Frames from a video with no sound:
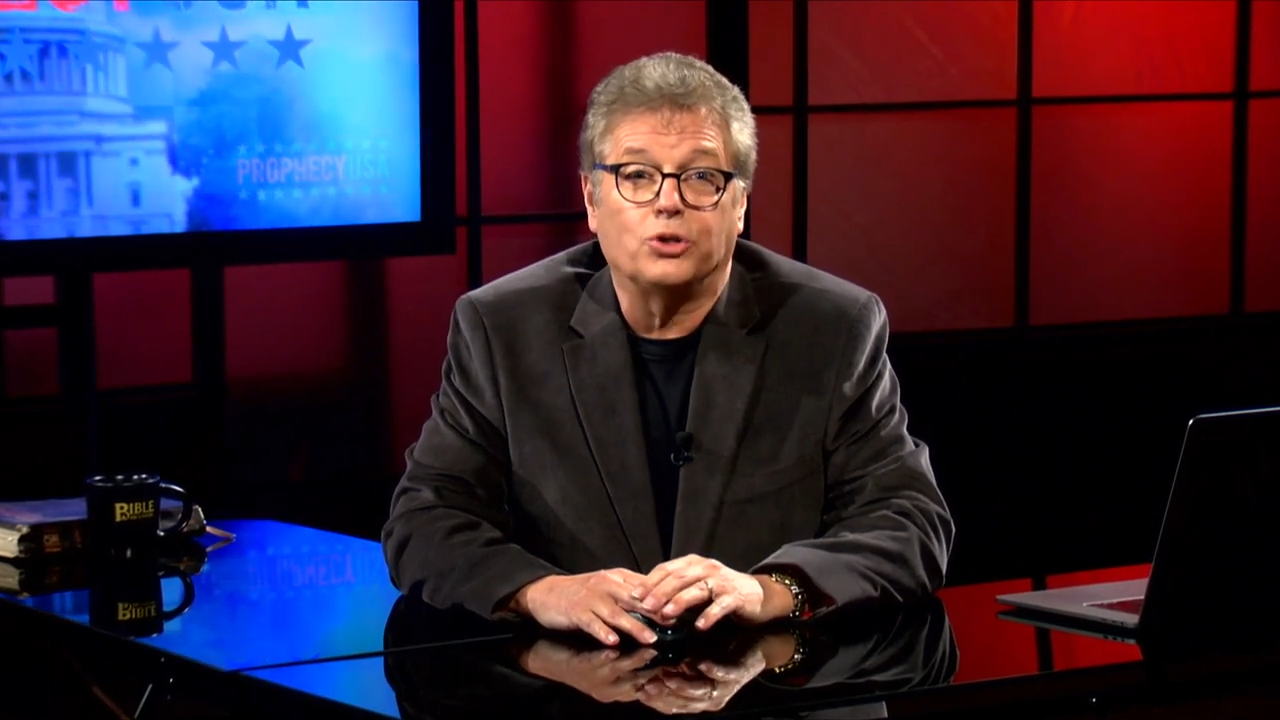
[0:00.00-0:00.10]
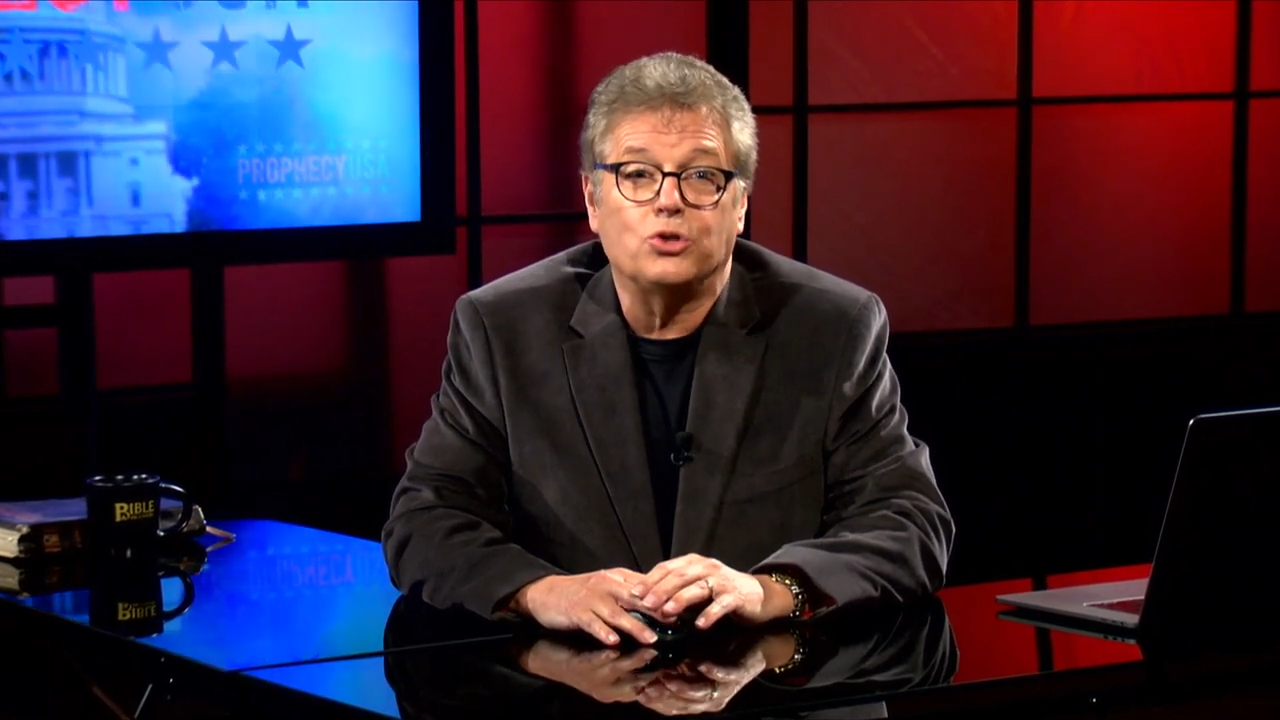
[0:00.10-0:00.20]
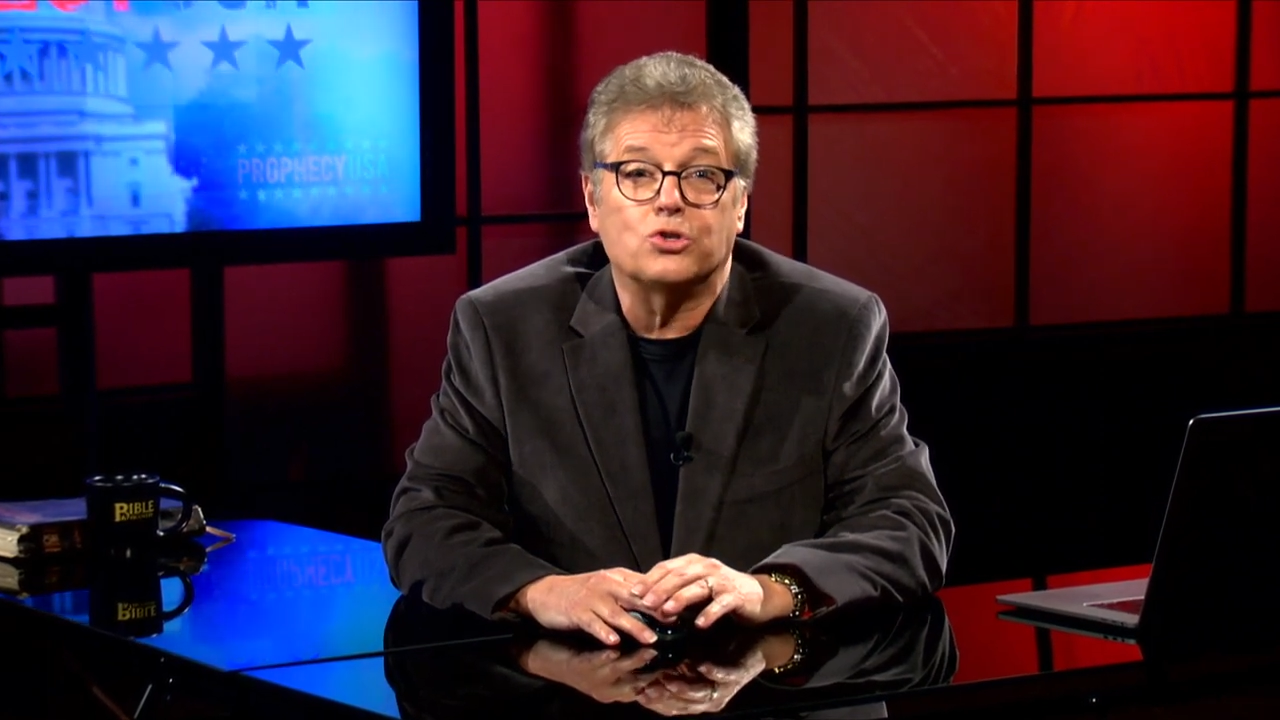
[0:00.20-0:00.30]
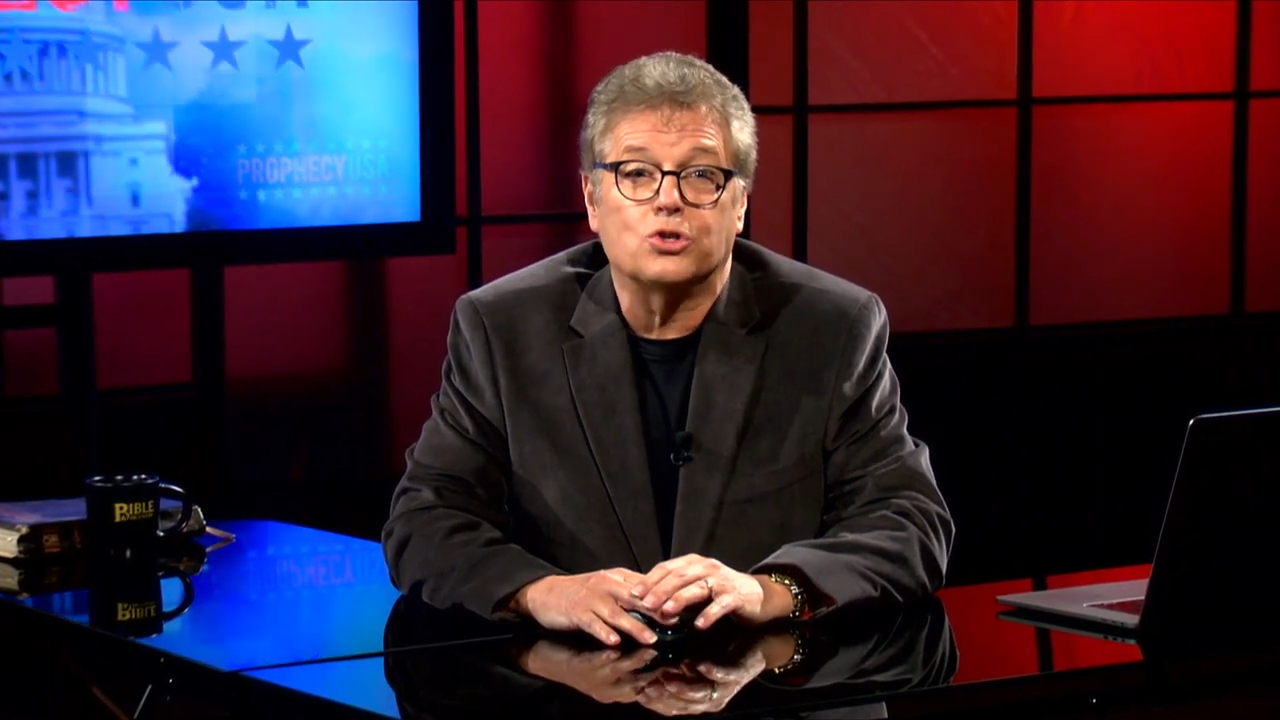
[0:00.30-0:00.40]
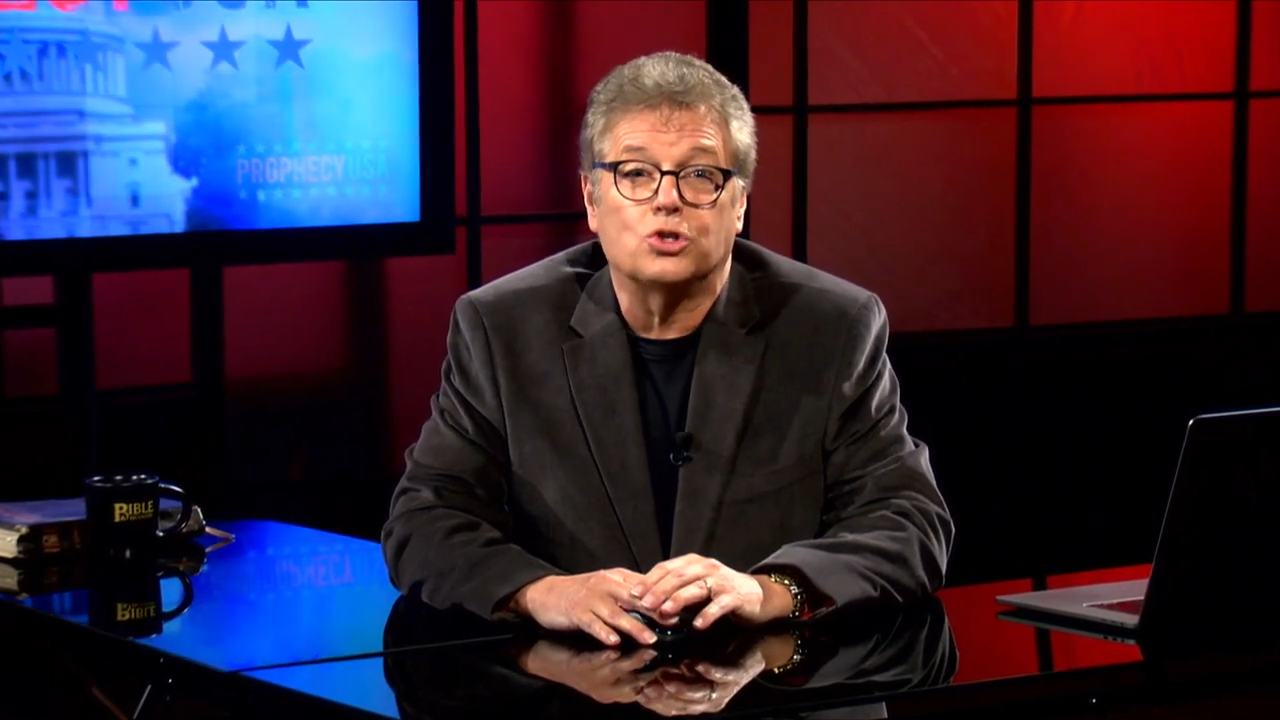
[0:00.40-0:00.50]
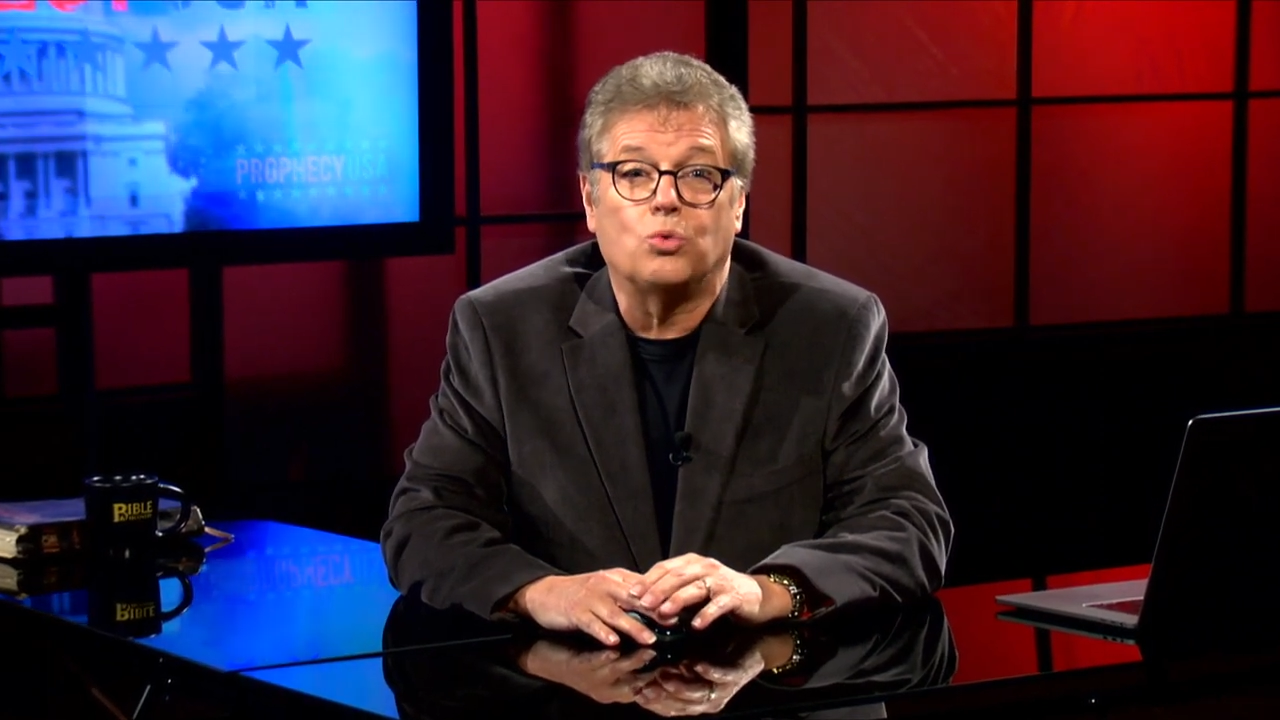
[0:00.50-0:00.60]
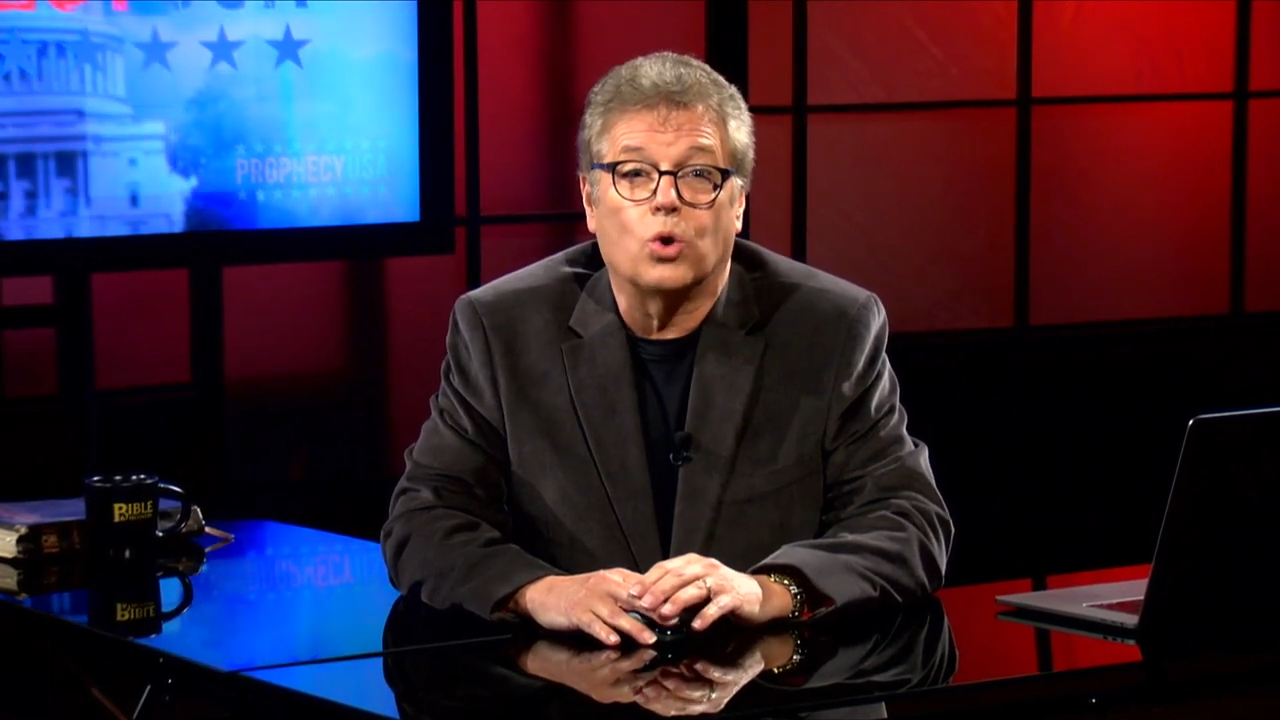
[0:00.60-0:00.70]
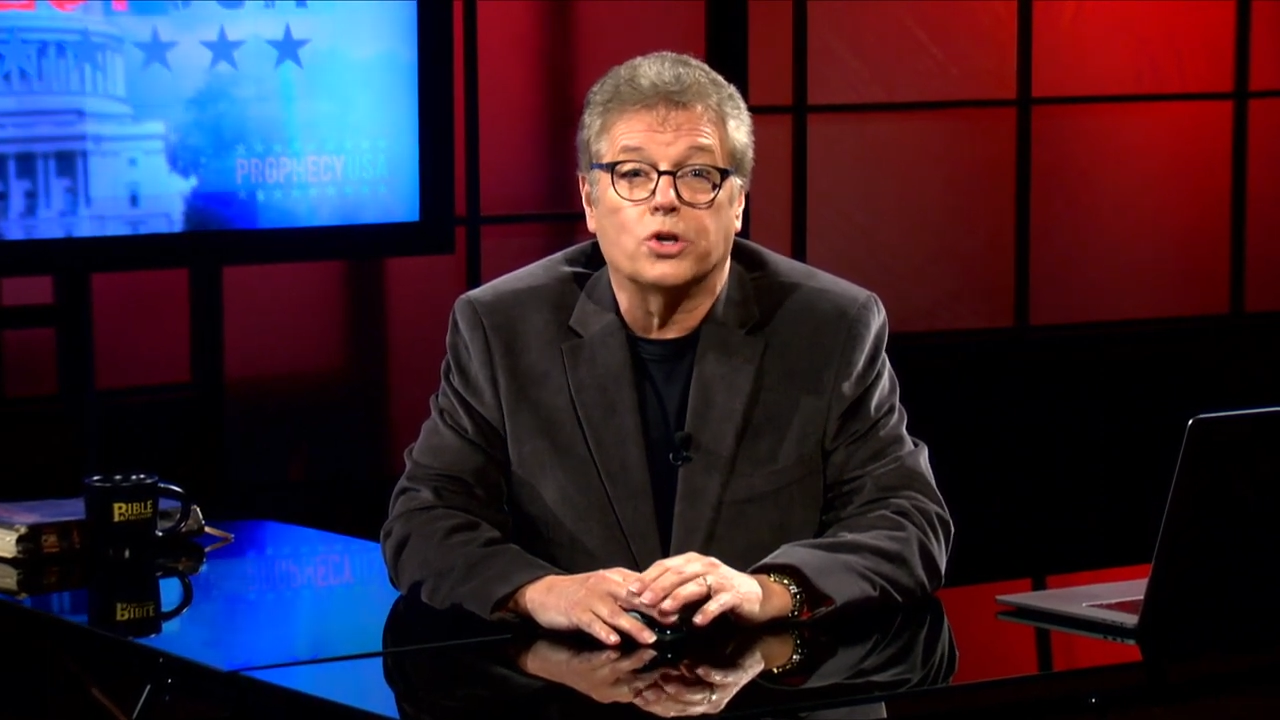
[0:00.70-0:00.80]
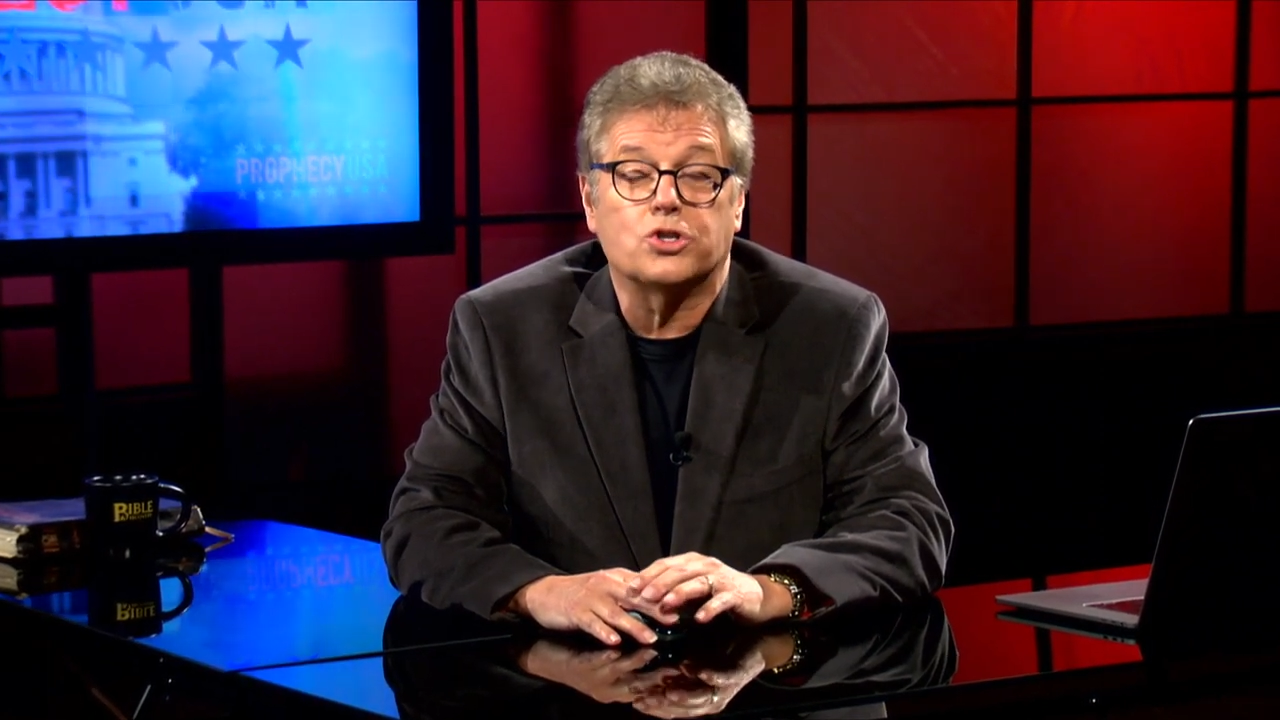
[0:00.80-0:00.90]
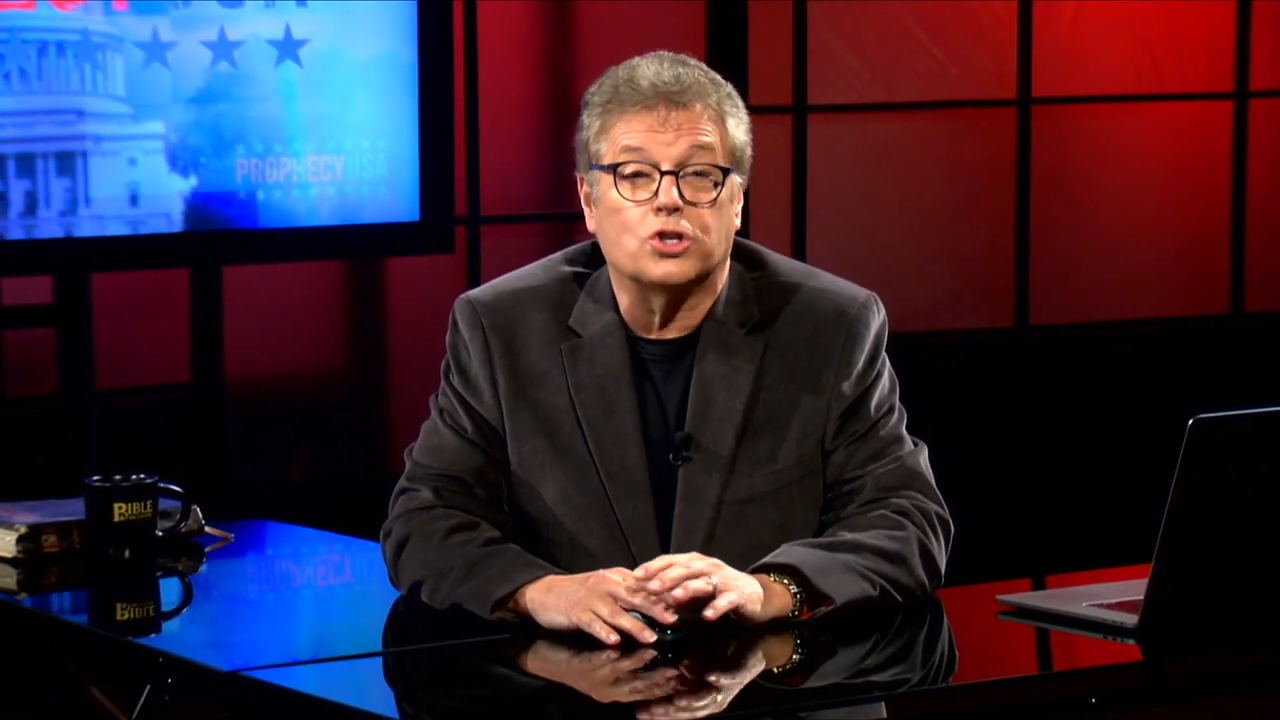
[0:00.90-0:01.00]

uses the word